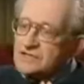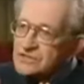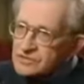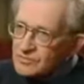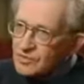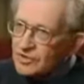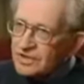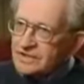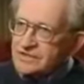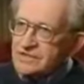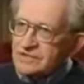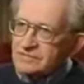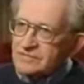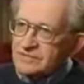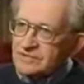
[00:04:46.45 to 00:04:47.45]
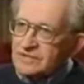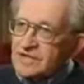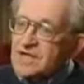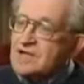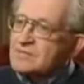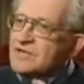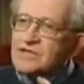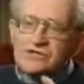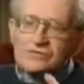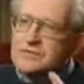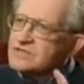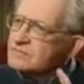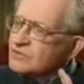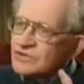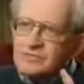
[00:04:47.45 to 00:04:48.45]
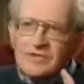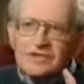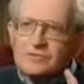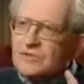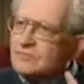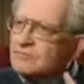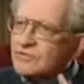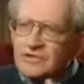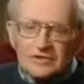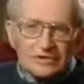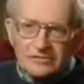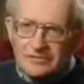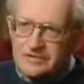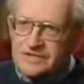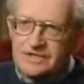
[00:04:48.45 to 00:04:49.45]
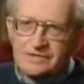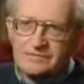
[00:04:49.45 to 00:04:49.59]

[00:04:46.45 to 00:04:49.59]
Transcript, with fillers: and it's a small example because we support much more brutal